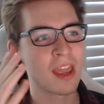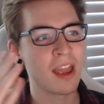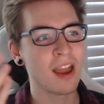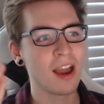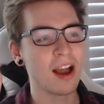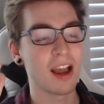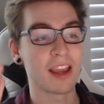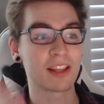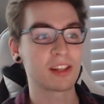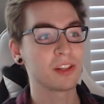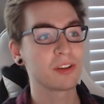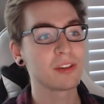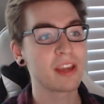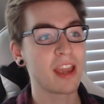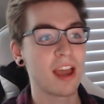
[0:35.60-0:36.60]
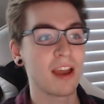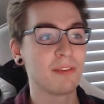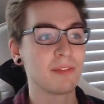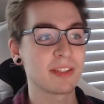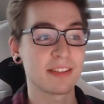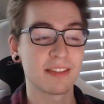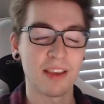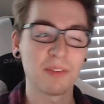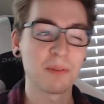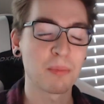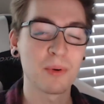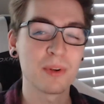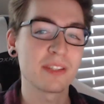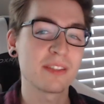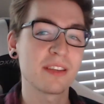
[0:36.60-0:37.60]
I clearly have
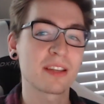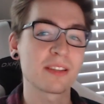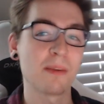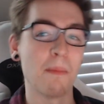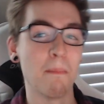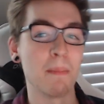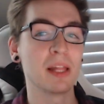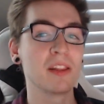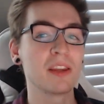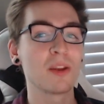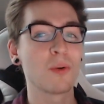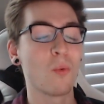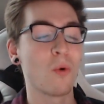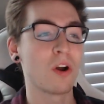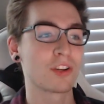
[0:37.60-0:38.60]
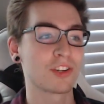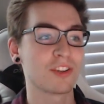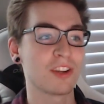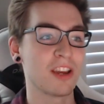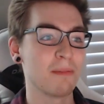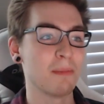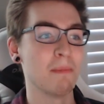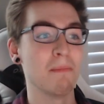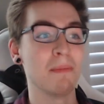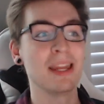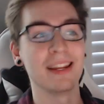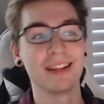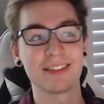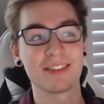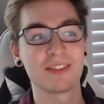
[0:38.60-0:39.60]
7.6 million watch time
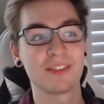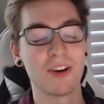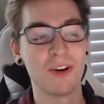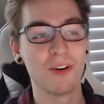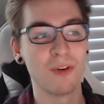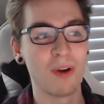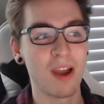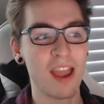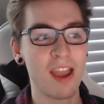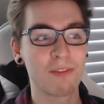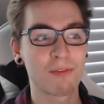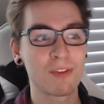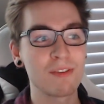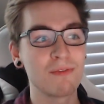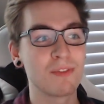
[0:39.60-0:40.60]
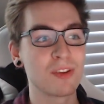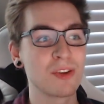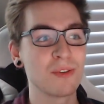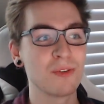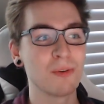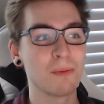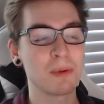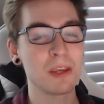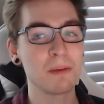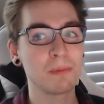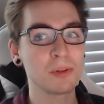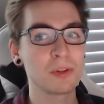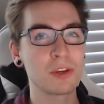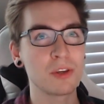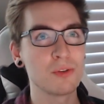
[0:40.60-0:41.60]
minutes, so every view,
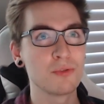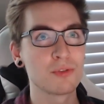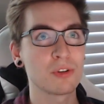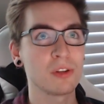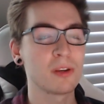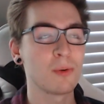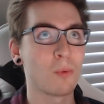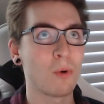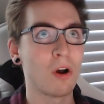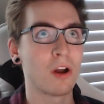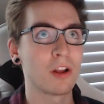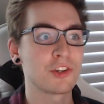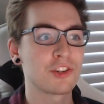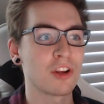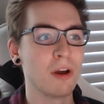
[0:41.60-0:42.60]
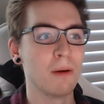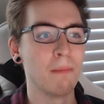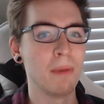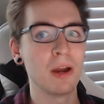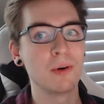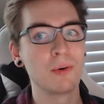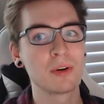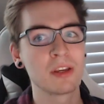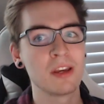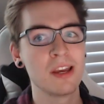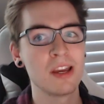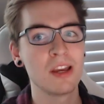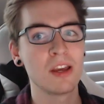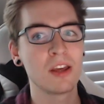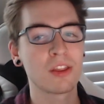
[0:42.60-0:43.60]
people usually watch about
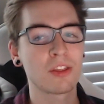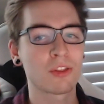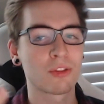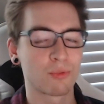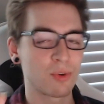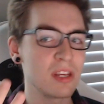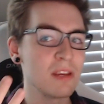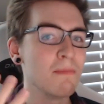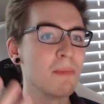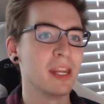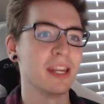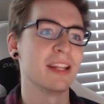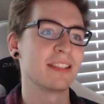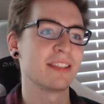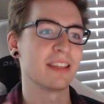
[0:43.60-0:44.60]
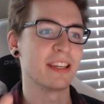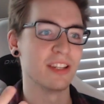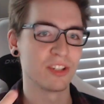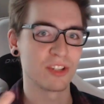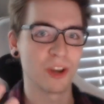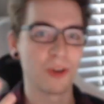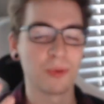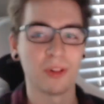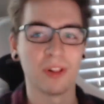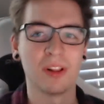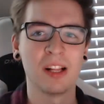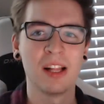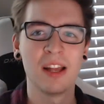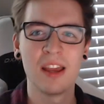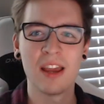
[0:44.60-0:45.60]
3 minutes in
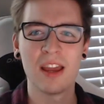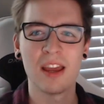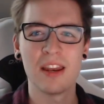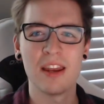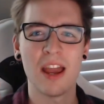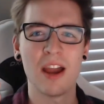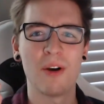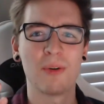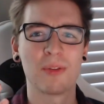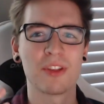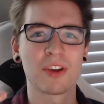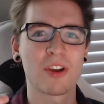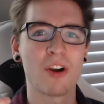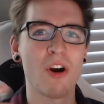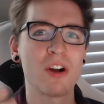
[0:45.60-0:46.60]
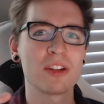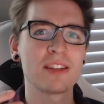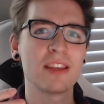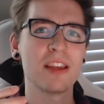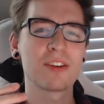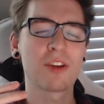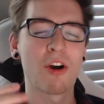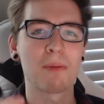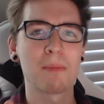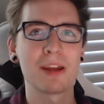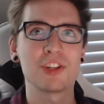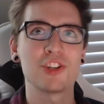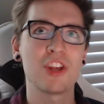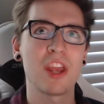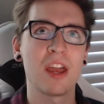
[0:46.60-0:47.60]
total. Now, the content on my
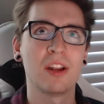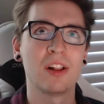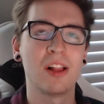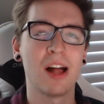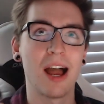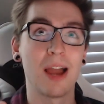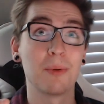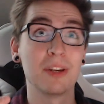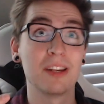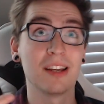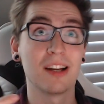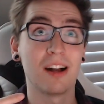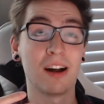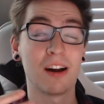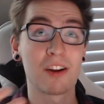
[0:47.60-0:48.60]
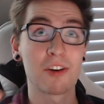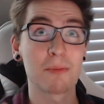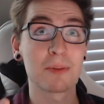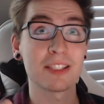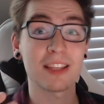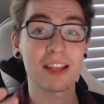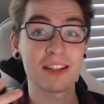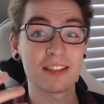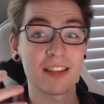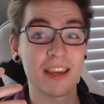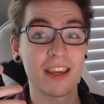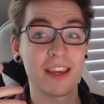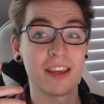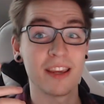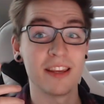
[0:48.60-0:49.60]
channel, I would 100%
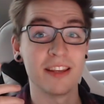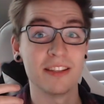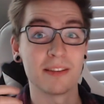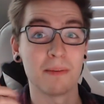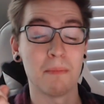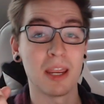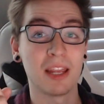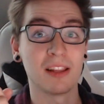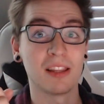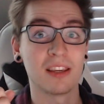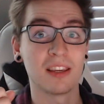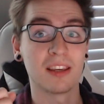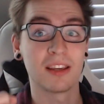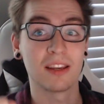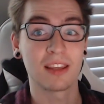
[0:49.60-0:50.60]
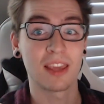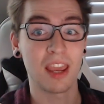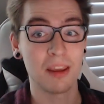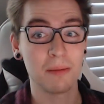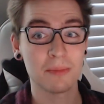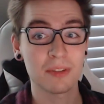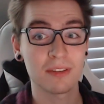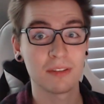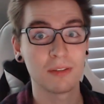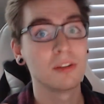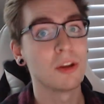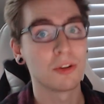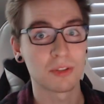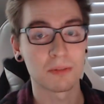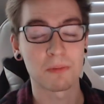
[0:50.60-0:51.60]
say is mainly games,
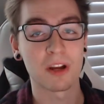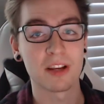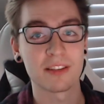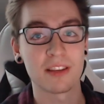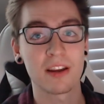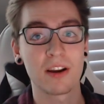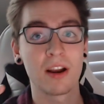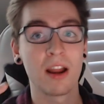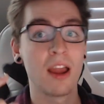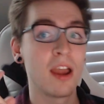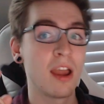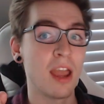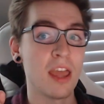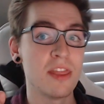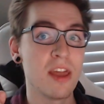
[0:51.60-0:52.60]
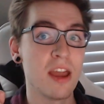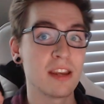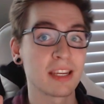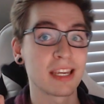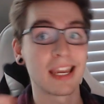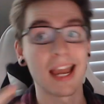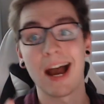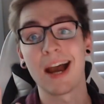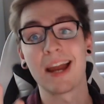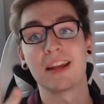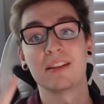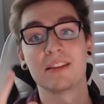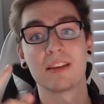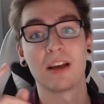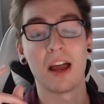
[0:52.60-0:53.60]
no surprise there, and then
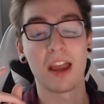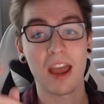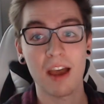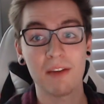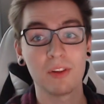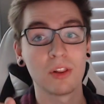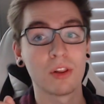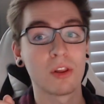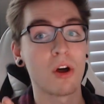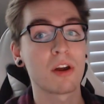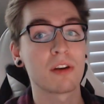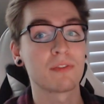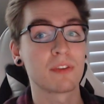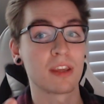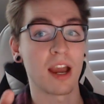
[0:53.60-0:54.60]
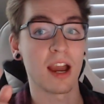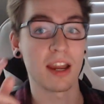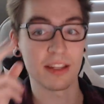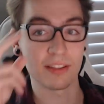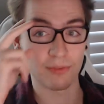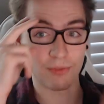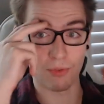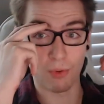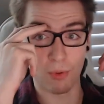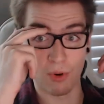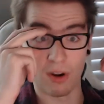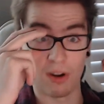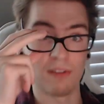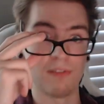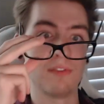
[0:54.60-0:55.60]
guides. I have a lot of guides
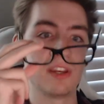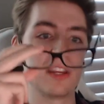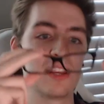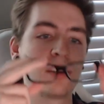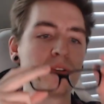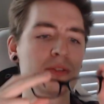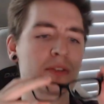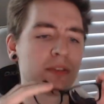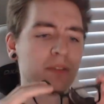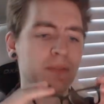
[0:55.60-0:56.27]
for videos,